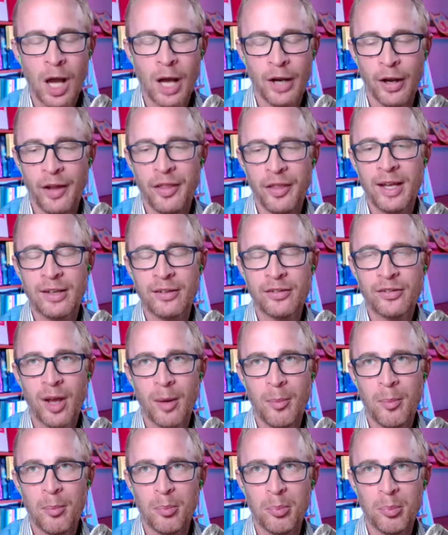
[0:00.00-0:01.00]
And I think
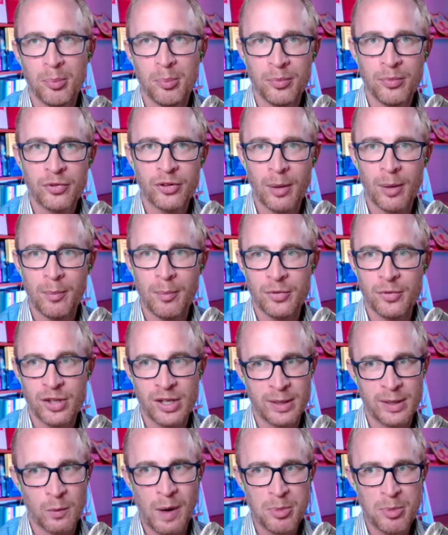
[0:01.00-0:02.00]
some
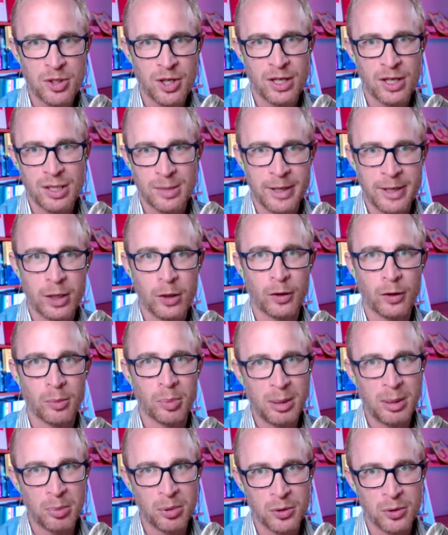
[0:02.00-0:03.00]
certainly websites, I mean, a lot of
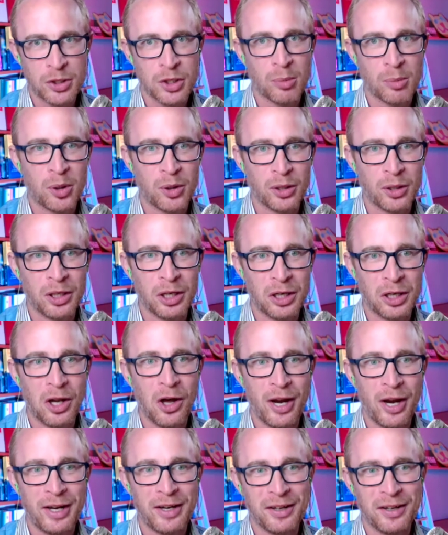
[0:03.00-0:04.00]
people shop
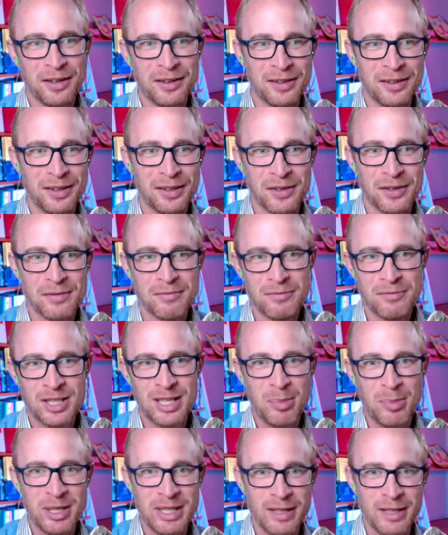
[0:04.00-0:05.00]
online and, you know, mm-hmm.
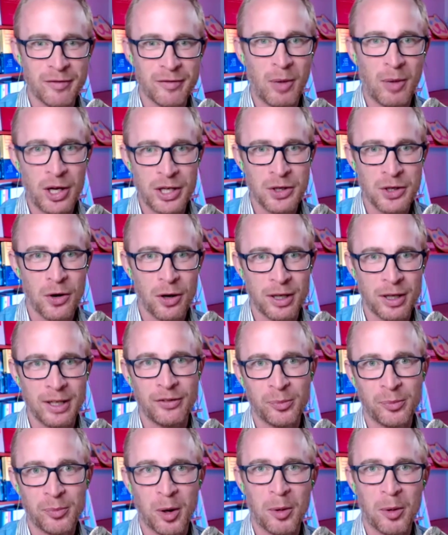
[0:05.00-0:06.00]
CBD for my dog
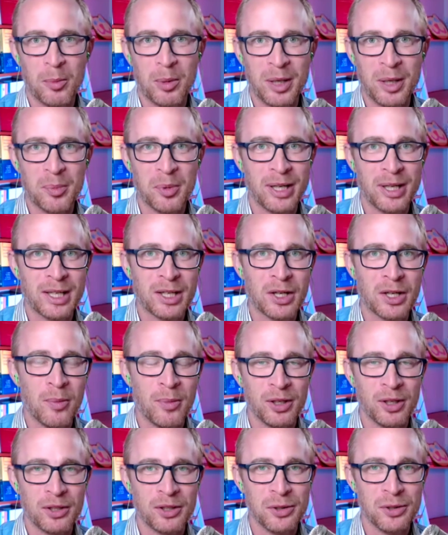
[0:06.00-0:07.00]
is probably a pretty
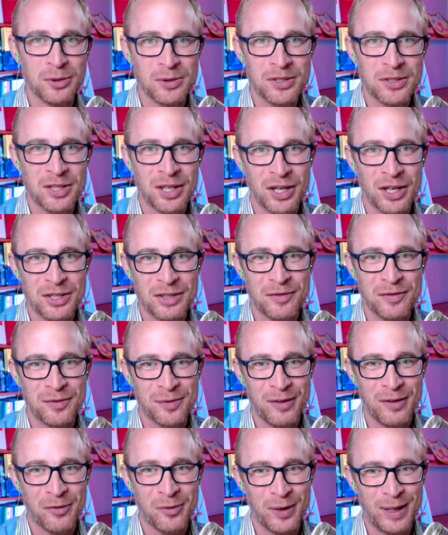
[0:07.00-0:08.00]
common Google search
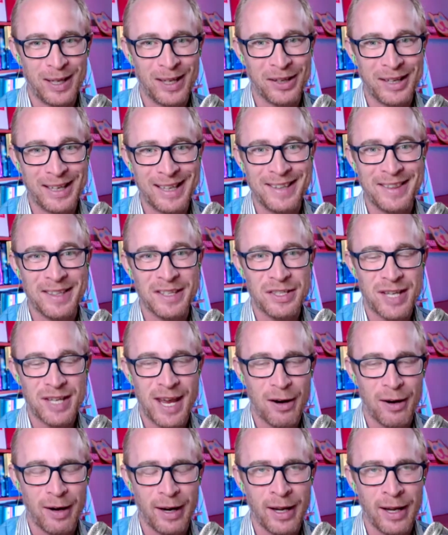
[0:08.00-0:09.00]
if we're looking yes. in this
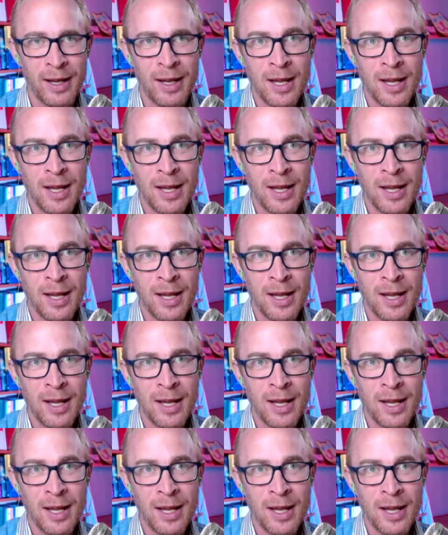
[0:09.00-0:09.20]
area.